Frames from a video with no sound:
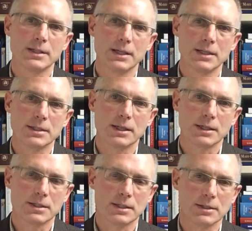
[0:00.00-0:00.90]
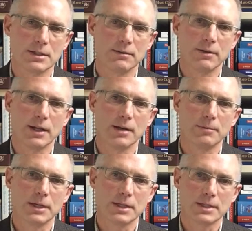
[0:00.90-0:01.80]
and as it is
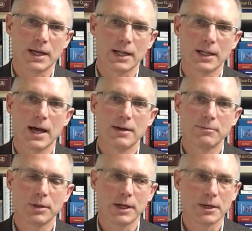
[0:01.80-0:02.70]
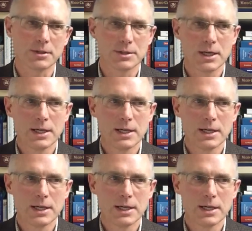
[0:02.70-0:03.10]
developed, and it's got a lot of players,